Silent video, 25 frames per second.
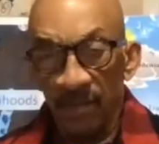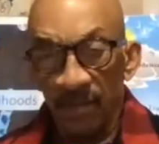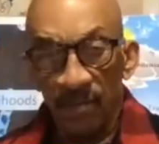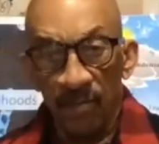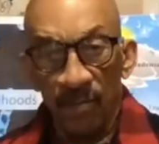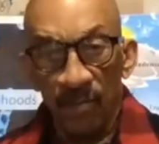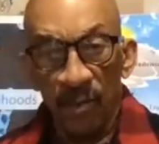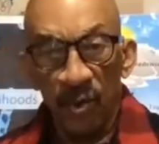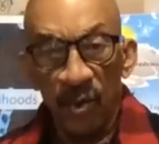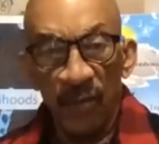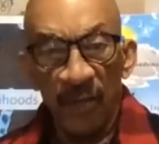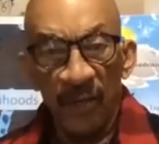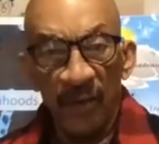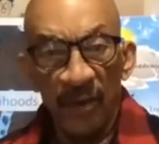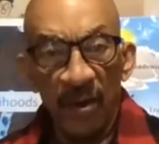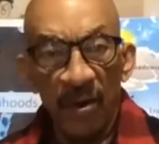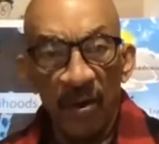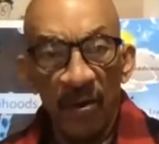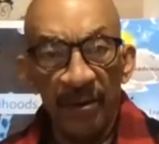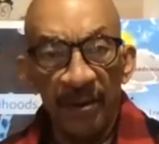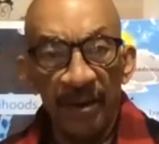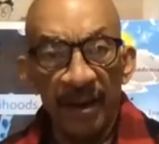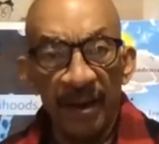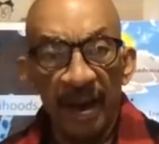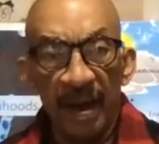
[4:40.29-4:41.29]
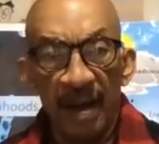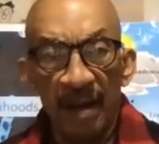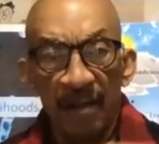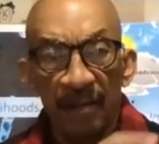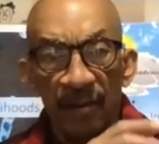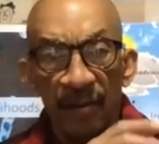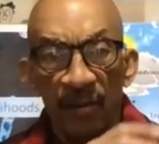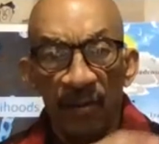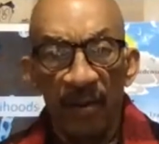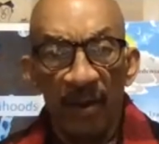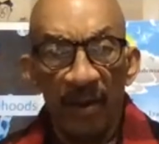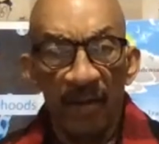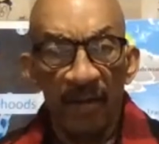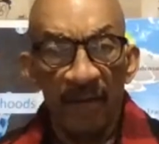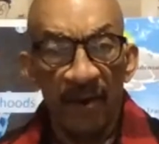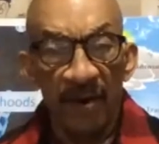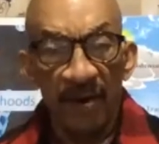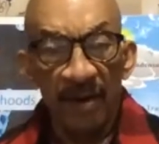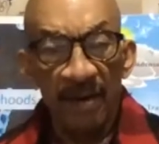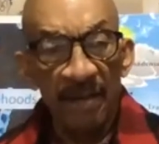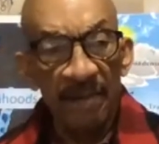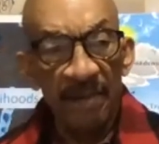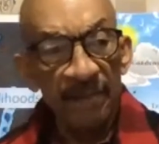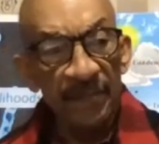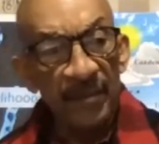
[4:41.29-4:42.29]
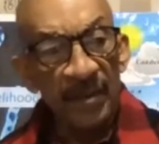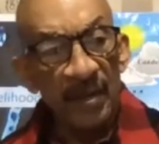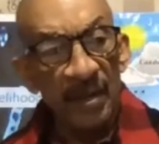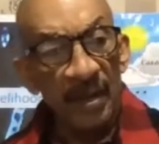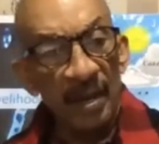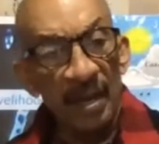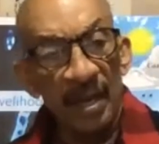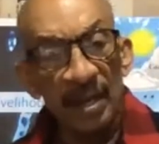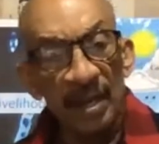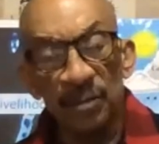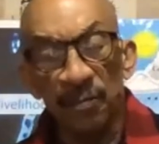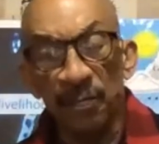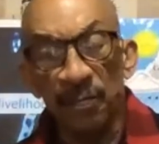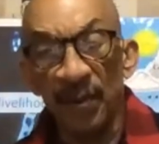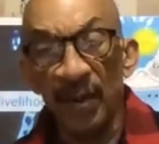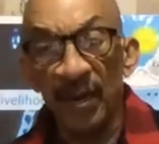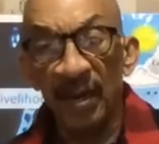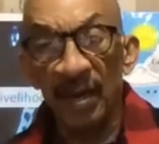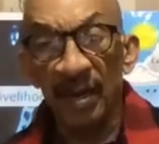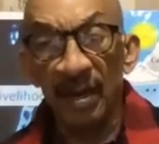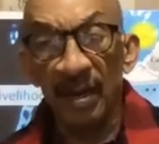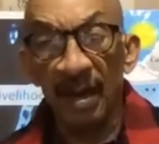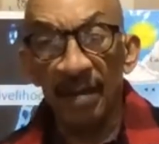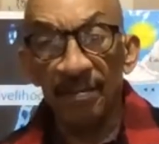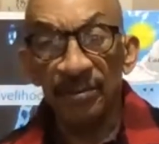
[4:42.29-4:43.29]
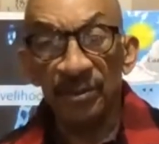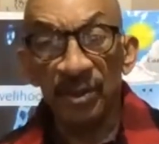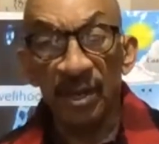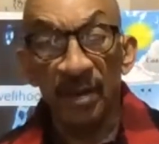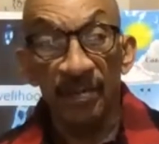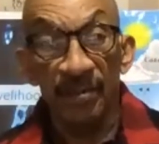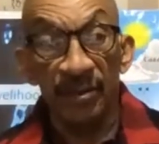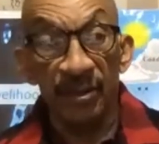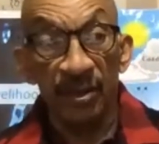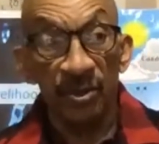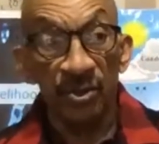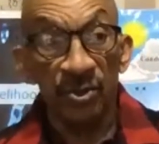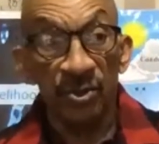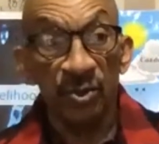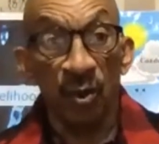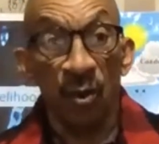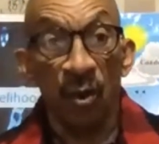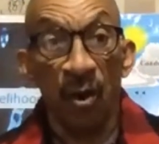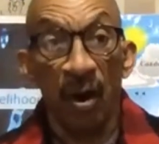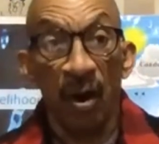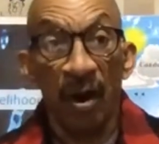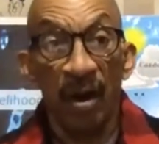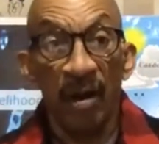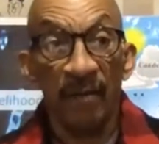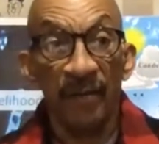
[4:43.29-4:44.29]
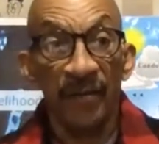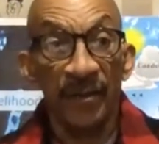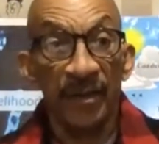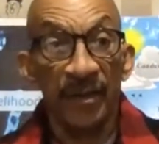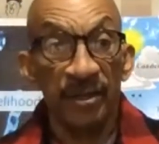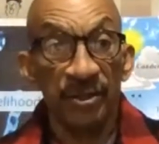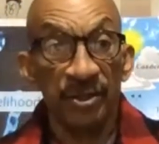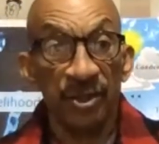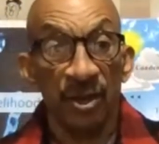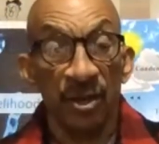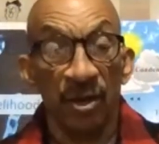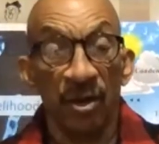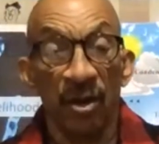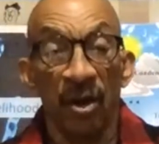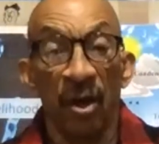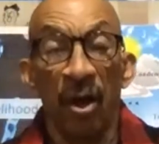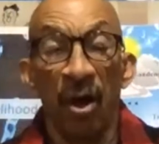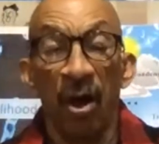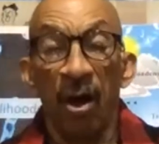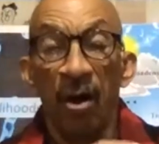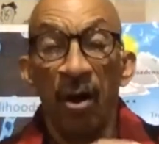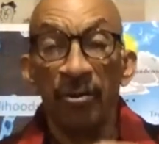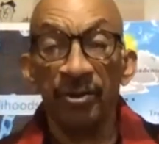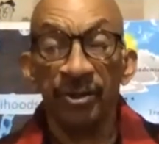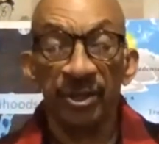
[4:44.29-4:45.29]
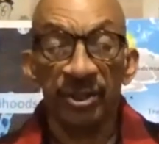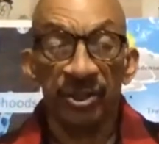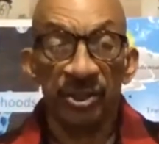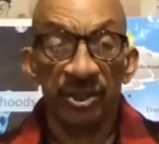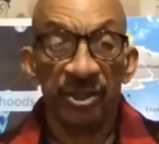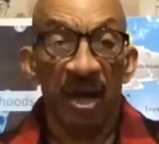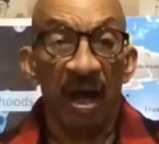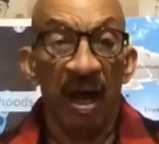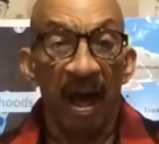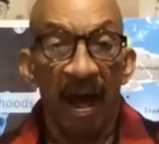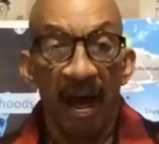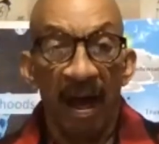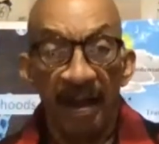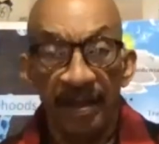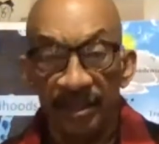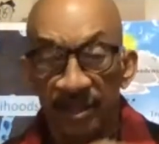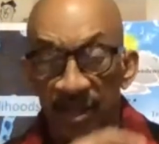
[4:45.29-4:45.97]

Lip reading: moving on down the river, it's picking up some of the soil that is along the sides